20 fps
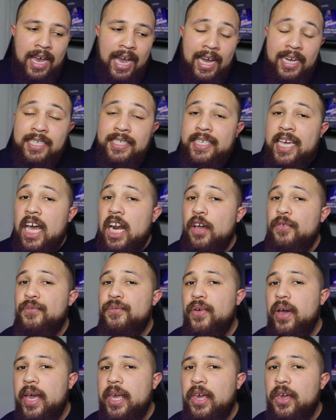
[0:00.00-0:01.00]
And
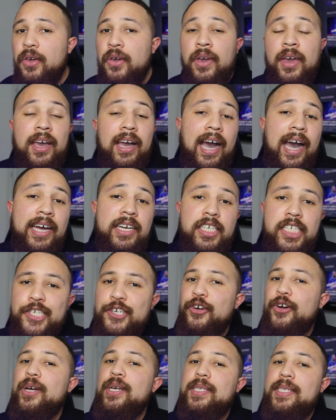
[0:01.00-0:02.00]
Deulofeu and
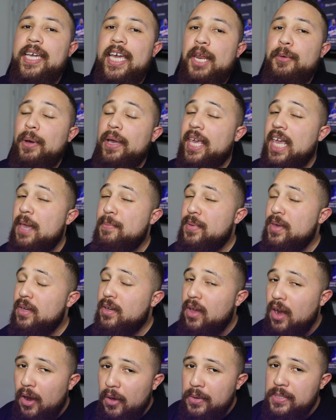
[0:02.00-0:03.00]
Troy Deeney were keeping
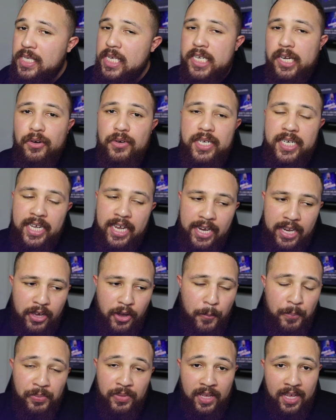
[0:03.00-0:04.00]
close to
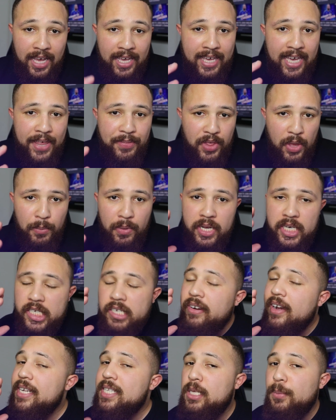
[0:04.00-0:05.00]
Jorginho. Again, they weren't
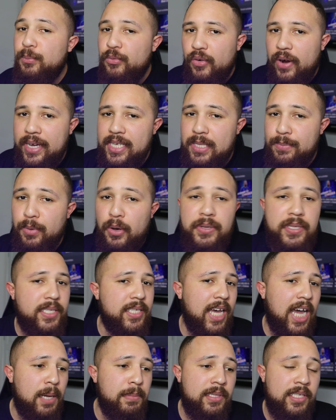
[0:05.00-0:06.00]
trying to press most
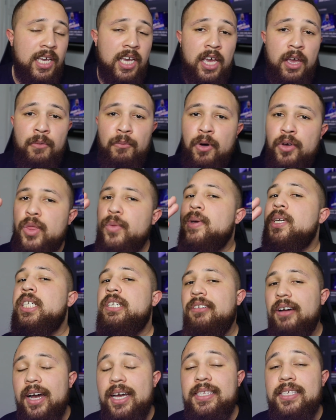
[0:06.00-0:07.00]
times. What they were
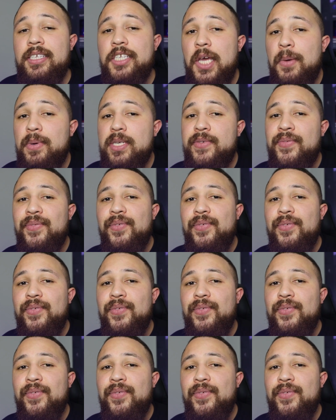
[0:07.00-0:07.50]
trying to do was